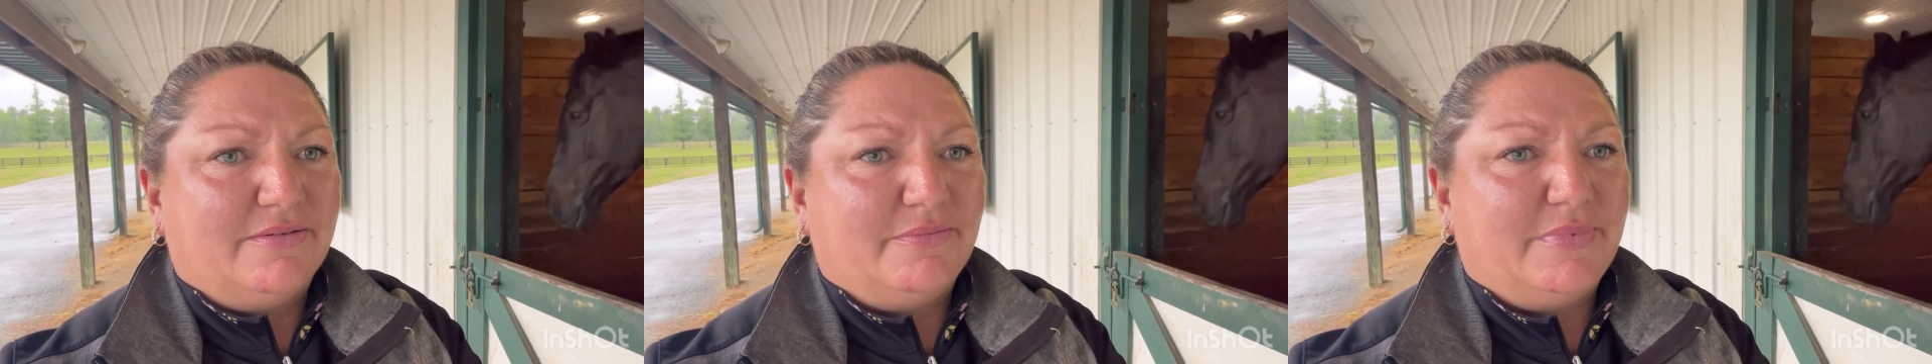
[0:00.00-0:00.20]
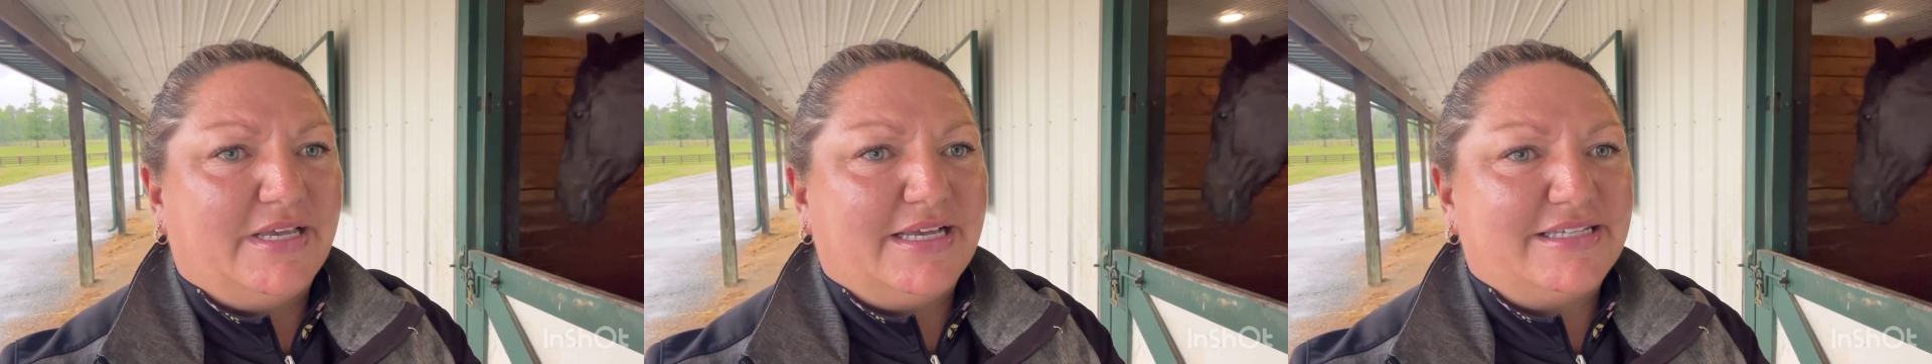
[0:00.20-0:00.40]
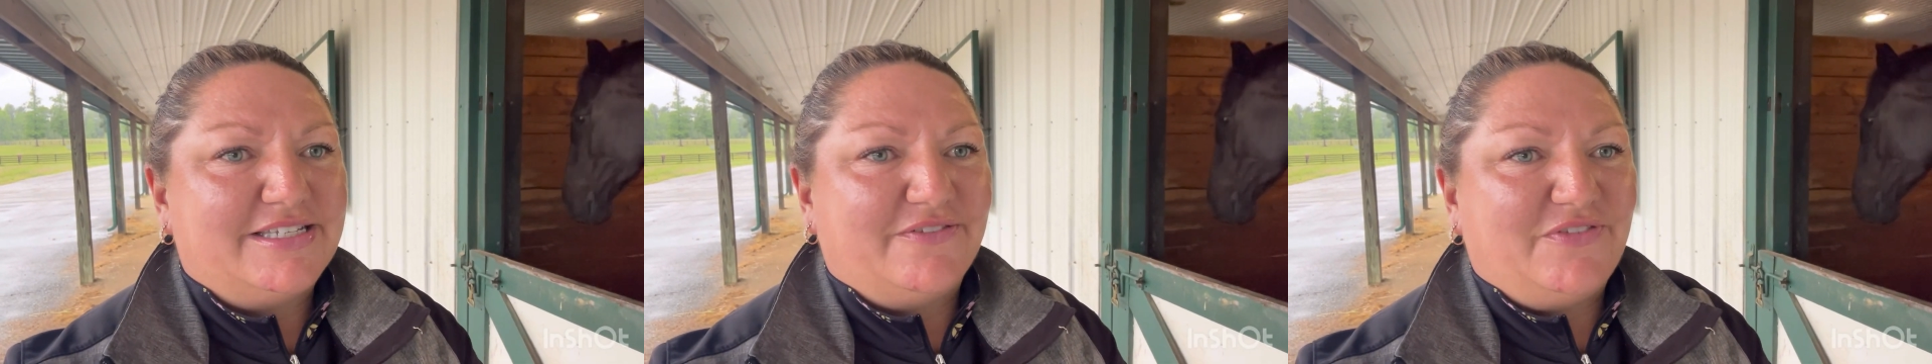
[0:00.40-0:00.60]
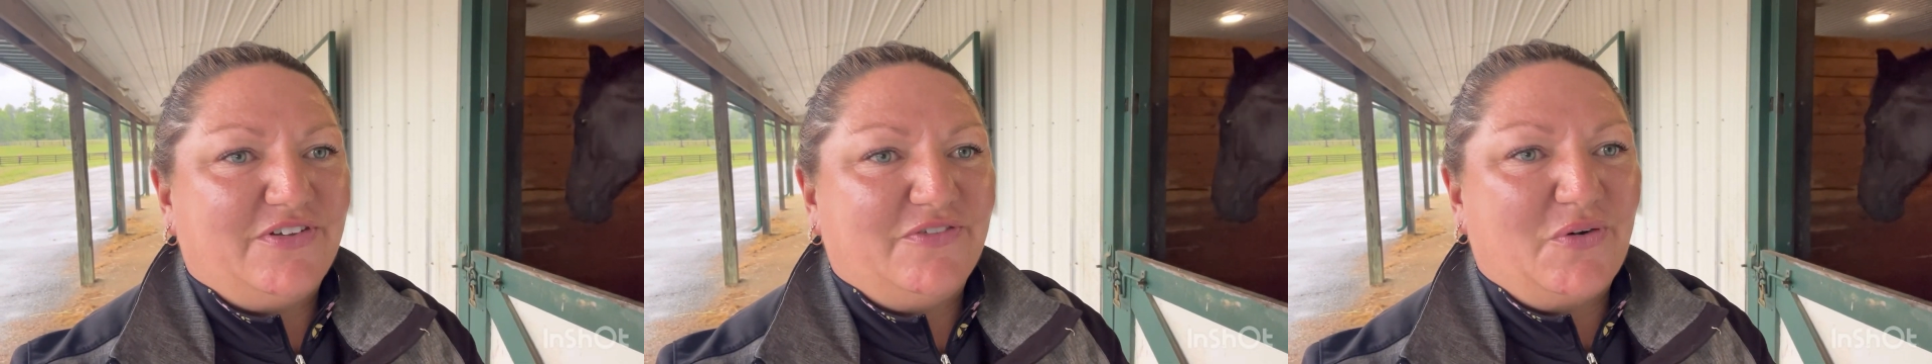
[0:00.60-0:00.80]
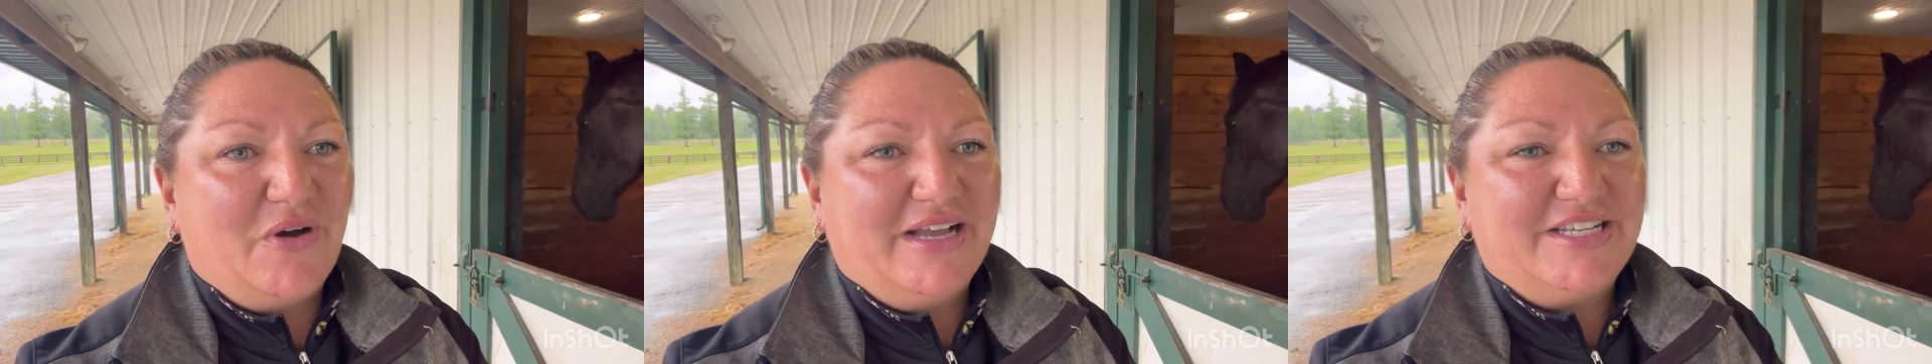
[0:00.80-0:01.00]
because if
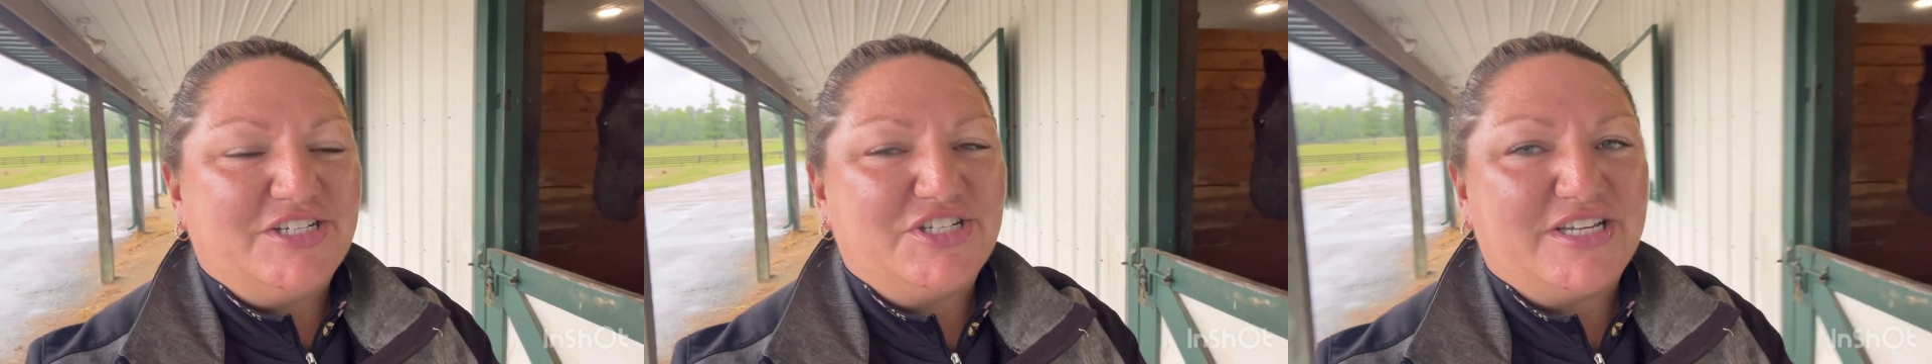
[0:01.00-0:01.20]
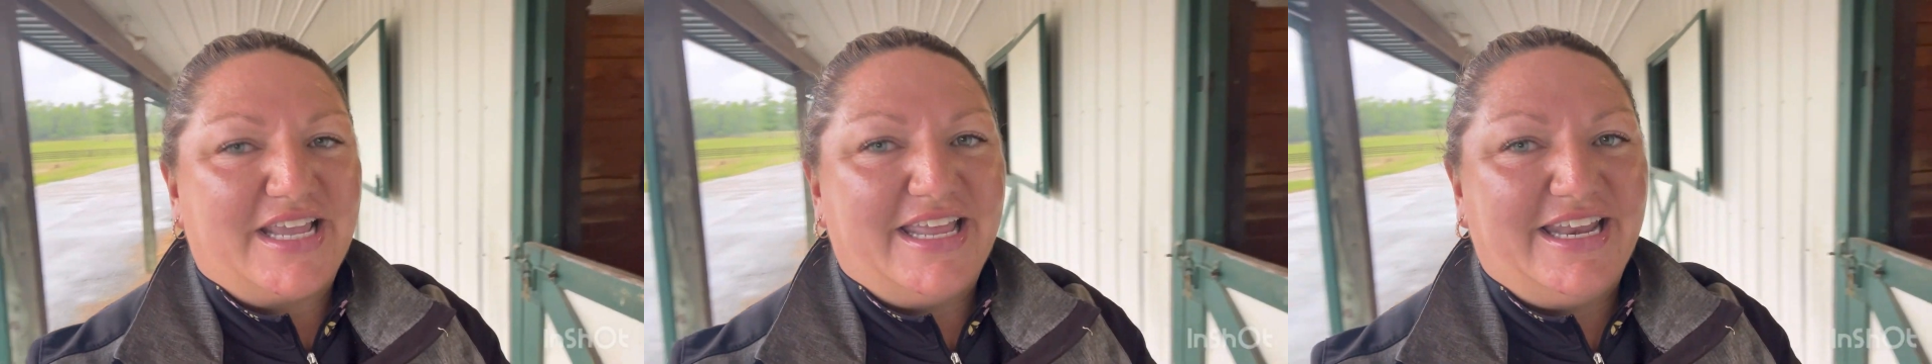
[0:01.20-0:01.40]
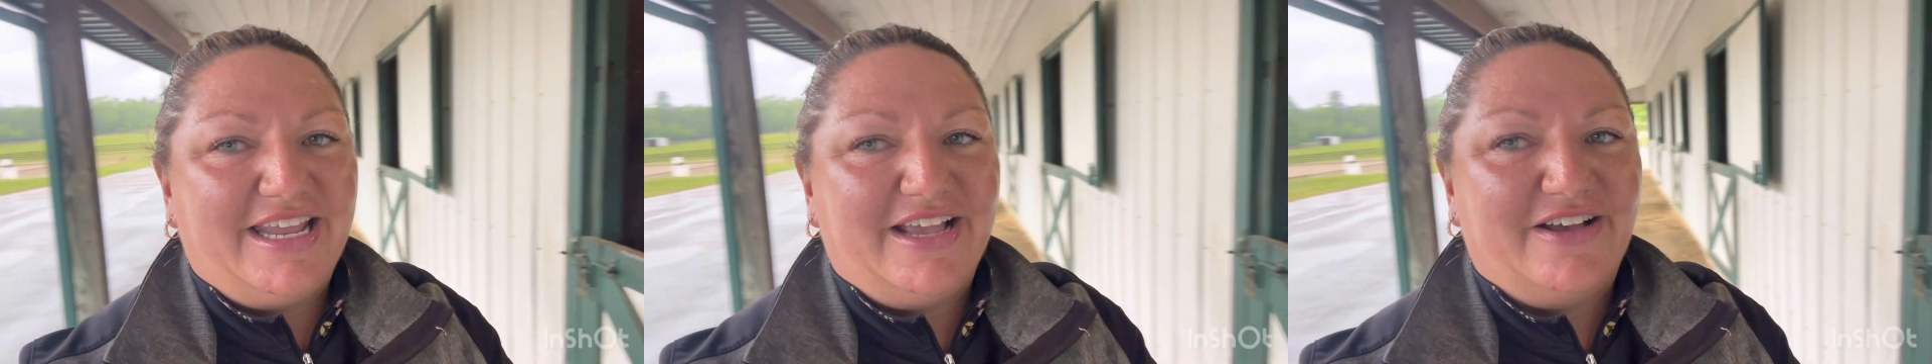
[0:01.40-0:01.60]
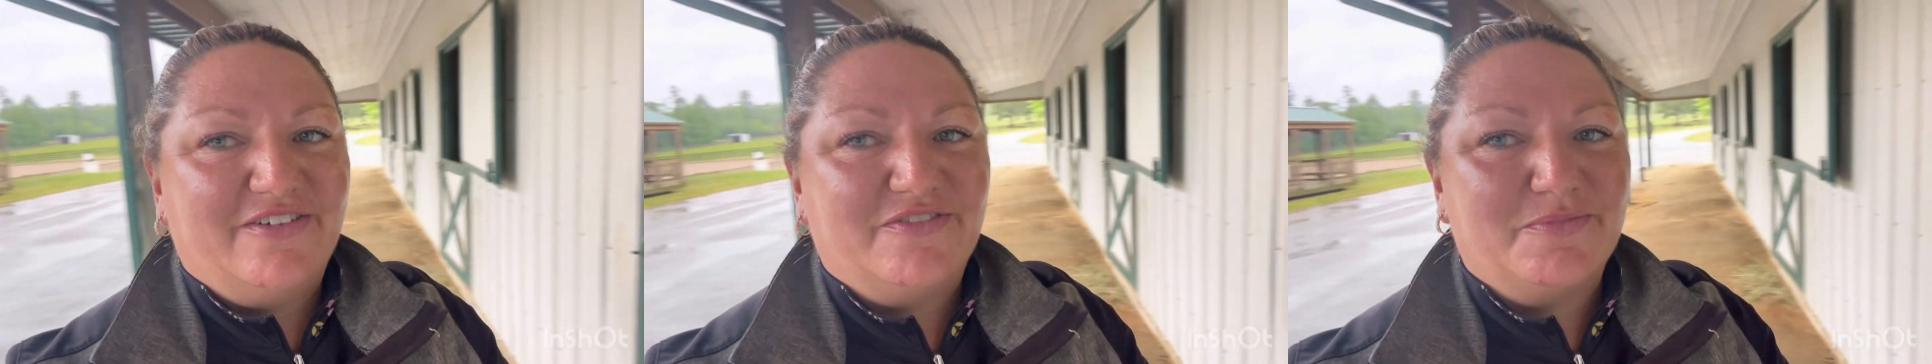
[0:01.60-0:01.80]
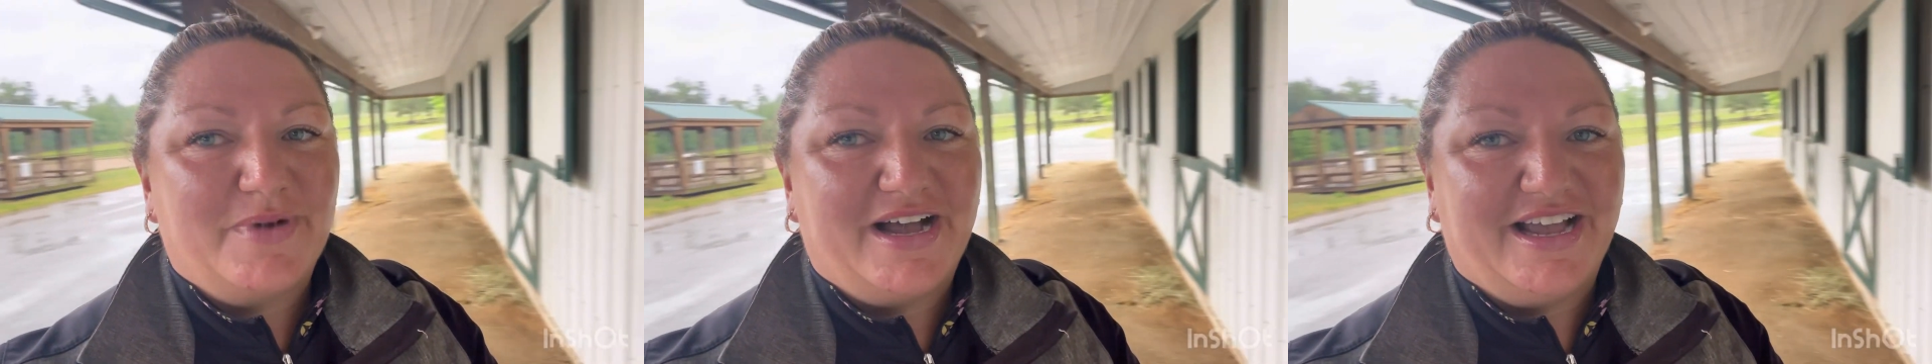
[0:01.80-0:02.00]
you've watched any
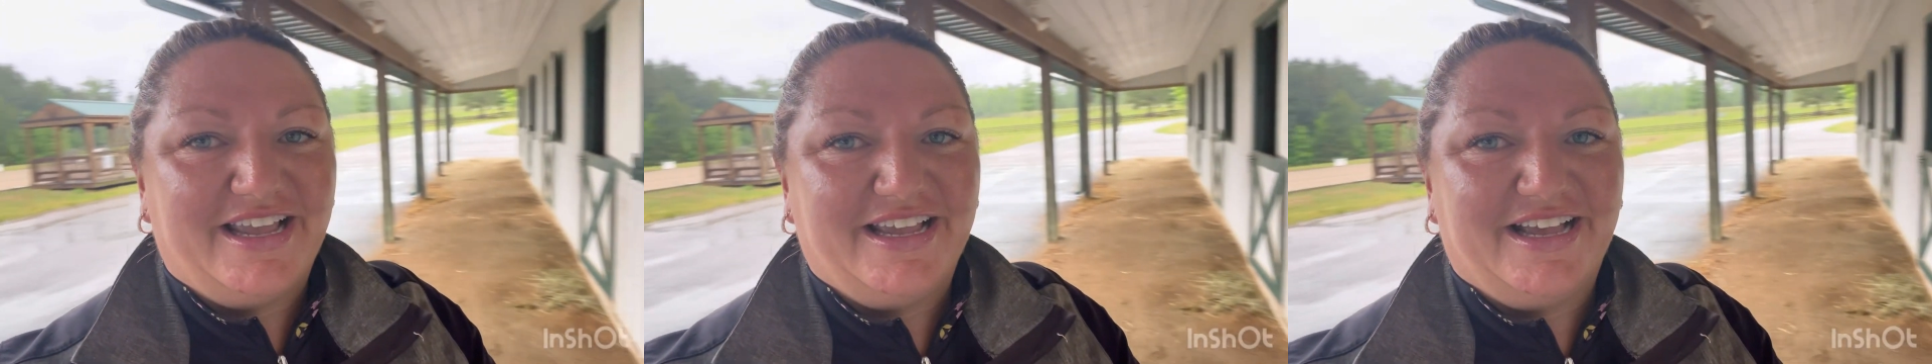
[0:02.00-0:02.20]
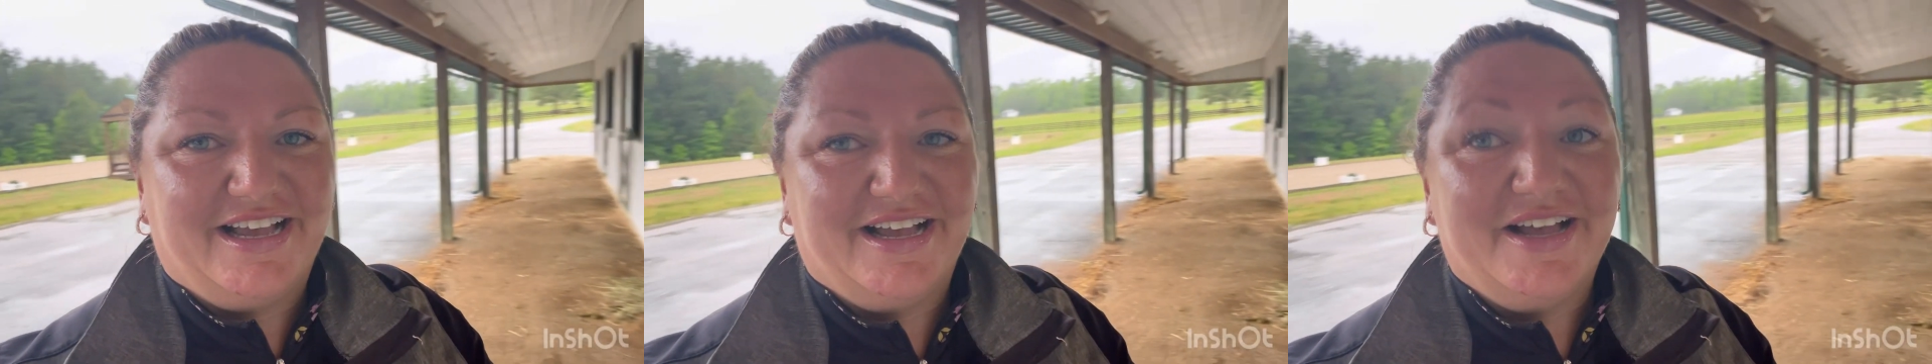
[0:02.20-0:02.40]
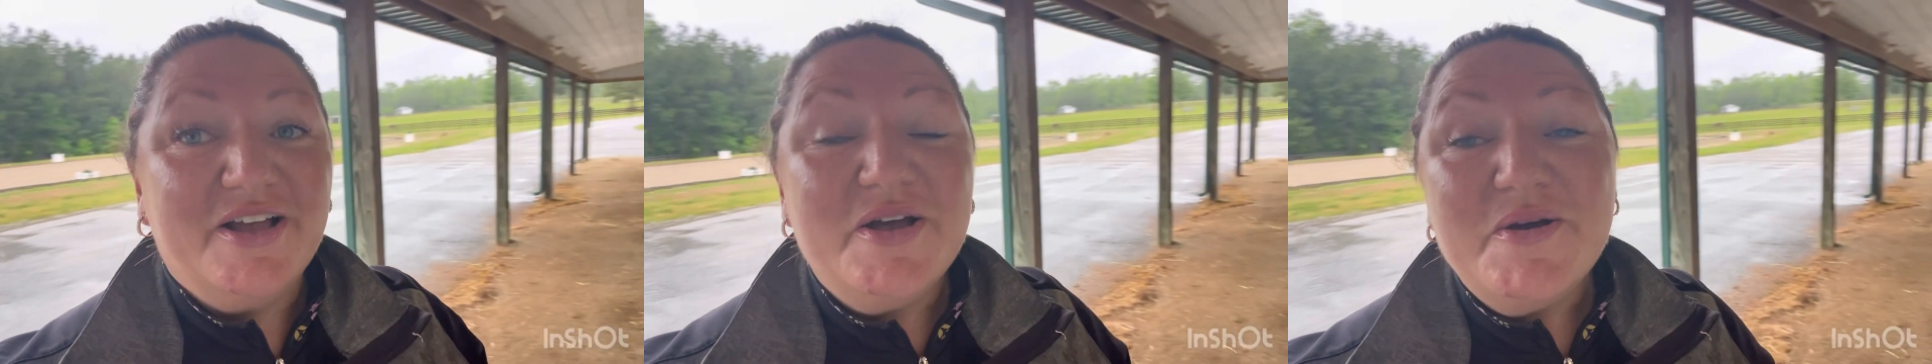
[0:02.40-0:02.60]
of my